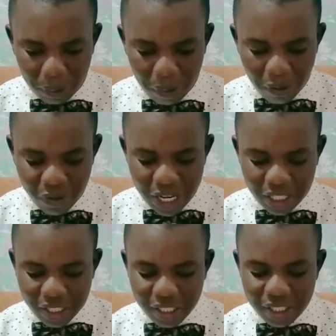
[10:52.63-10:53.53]
of
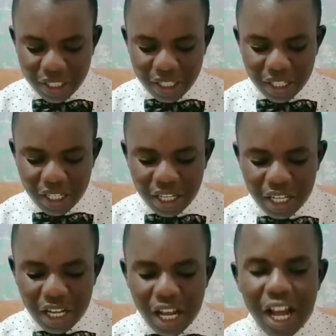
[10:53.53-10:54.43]
death.
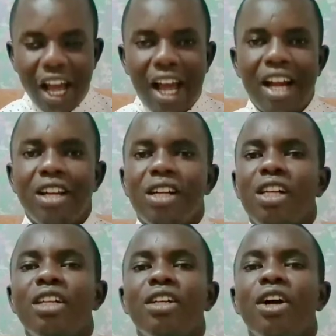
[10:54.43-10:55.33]
And
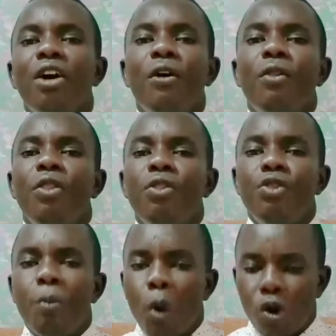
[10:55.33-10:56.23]

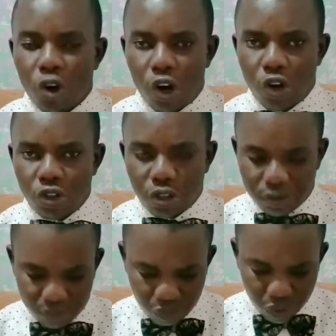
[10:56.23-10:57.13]
the monologue
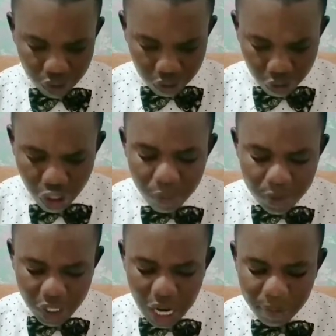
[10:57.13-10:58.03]

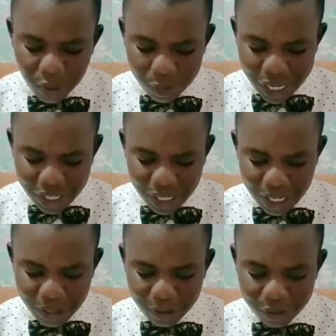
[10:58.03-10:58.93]
keeps coming back
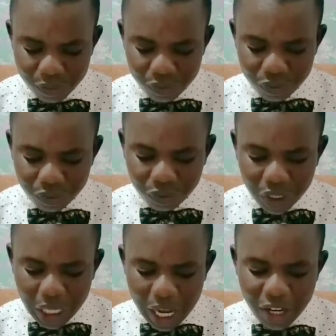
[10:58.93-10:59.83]
again.
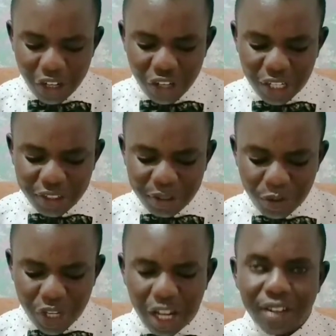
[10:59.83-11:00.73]
And he tells
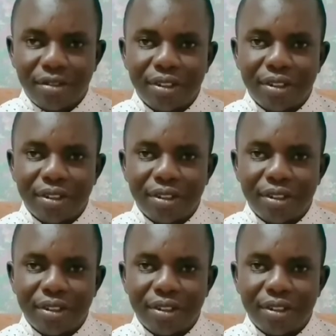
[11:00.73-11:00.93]
himself,